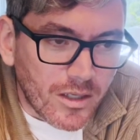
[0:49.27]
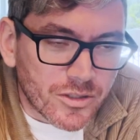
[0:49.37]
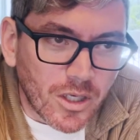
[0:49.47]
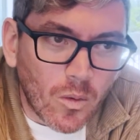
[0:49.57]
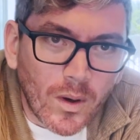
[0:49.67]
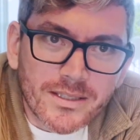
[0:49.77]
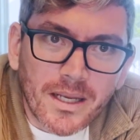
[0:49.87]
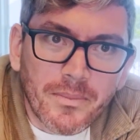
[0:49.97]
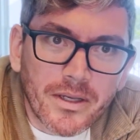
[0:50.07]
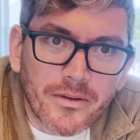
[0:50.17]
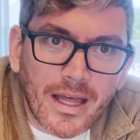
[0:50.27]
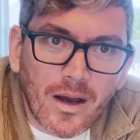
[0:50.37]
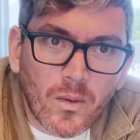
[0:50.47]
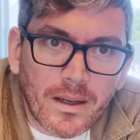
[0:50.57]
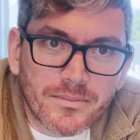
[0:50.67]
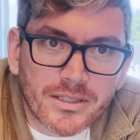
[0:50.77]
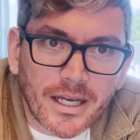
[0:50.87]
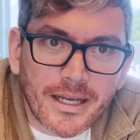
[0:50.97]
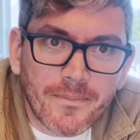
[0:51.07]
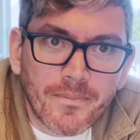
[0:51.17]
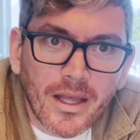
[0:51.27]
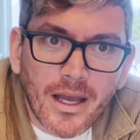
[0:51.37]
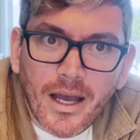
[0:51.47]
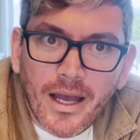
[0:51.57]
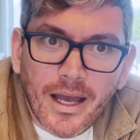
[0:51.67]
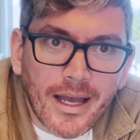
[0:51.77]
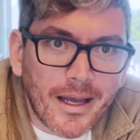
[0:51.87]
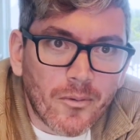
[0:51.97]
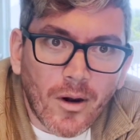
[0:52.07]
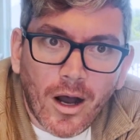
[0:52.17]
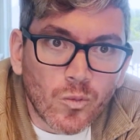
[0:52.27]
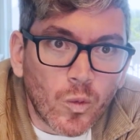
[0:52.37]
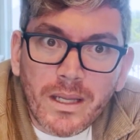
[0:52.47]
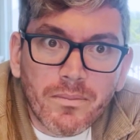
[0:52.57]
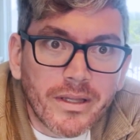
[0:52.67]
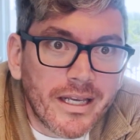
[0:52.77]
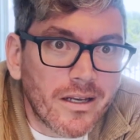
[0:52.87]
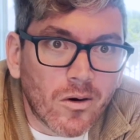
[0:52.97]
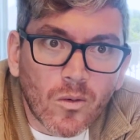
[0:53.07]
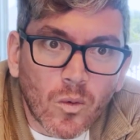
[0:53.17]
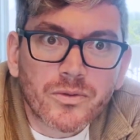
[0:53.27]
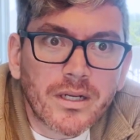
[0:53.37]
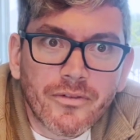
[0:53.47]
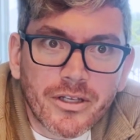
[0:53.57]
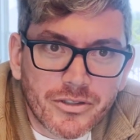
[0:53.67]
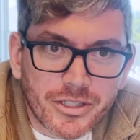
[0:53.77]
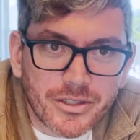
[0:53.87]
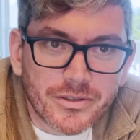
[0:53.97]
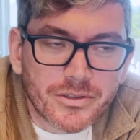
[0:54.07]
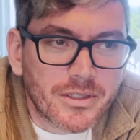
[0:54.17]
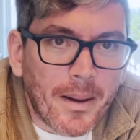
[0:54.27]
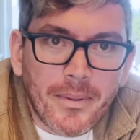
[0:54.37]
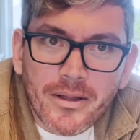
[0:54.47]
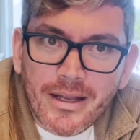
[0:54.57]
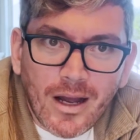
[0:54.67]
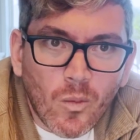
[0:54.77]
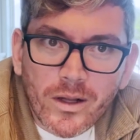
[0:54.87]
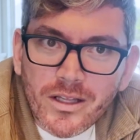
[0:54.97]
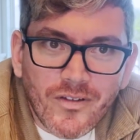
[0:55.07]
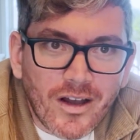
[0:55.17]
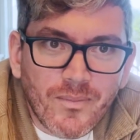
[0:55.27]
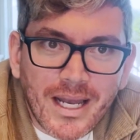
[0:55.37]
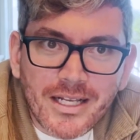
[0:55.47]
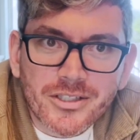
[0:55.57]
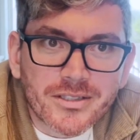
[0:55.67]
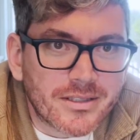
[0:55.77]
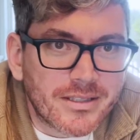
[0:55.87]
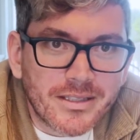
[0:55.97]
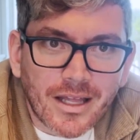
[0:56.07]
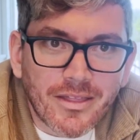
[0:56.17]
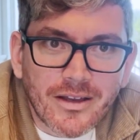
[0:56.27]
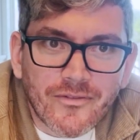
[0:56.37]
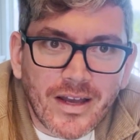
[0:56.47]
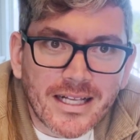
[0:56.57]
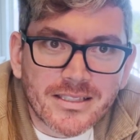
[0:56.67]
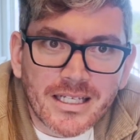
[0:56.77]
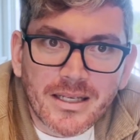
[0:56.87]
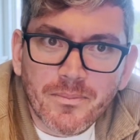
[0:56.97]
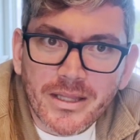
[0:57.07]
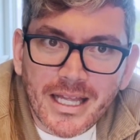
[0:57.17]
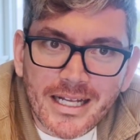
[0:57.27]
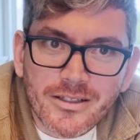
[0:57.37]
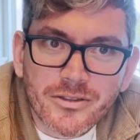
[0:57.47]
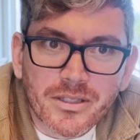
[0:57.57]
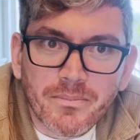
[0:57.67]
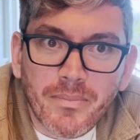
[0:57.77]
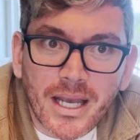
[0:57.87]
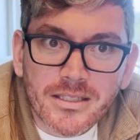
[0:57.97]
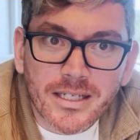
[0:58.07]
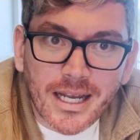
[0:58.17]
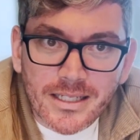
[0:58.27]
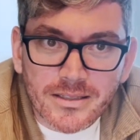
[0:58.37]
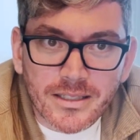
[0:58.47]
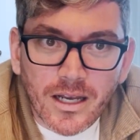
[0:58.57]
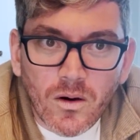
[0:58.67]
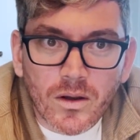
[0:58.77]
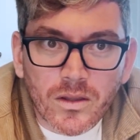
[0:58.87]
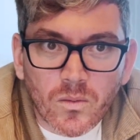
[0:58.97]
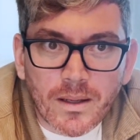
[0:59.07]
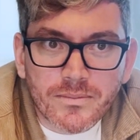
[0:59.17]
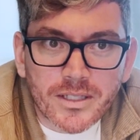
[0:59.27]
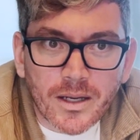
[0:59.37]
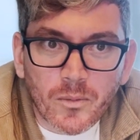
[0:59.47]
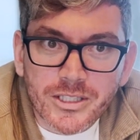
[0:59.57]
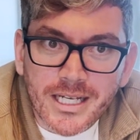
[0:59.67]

So once I build that website and on Weebly or whatever you choose, I build it out one to five pages, nothing fancy, but then I do some basic S E O on the website, which